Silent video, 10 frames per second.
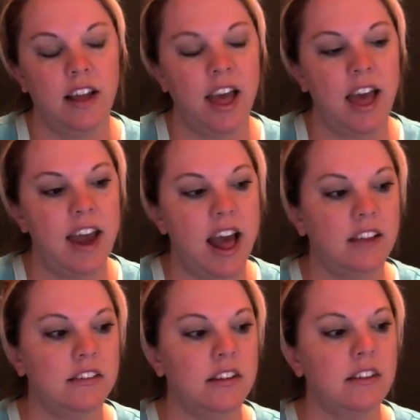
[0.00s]

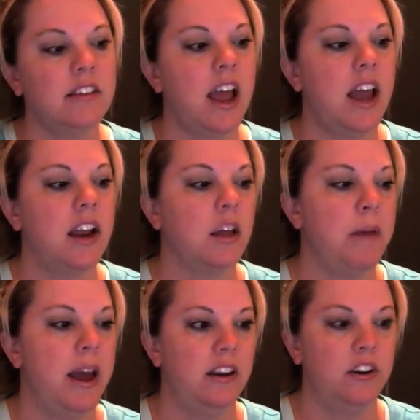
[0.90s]
analysis, and a
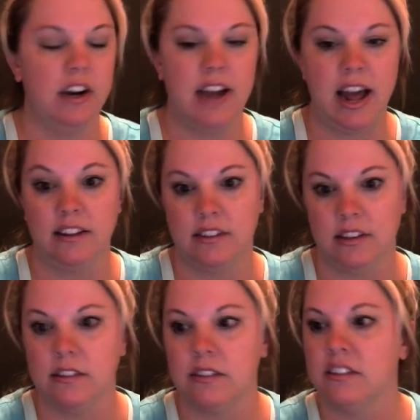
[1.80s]
competitor analysis.